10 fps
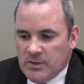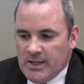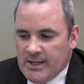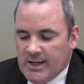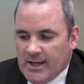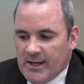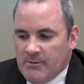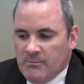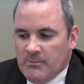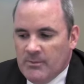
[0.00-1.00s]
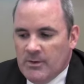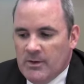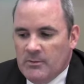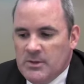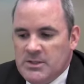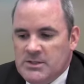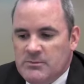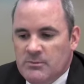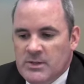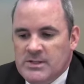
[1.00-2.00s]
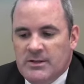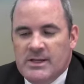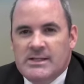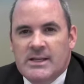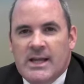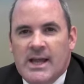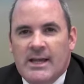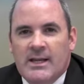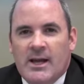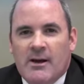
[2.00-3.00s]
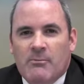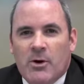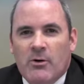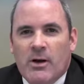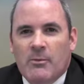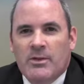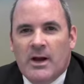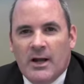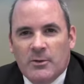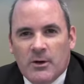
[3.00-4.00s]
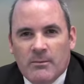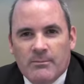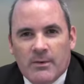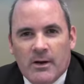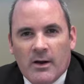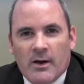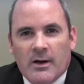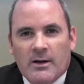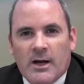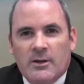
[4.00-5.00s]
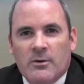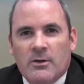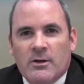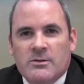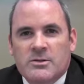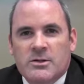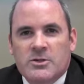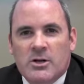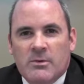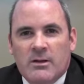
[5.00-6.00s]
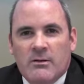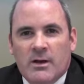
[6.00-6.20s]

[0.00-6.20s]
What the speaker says: We just recently did a program with Condor. Condor, the German.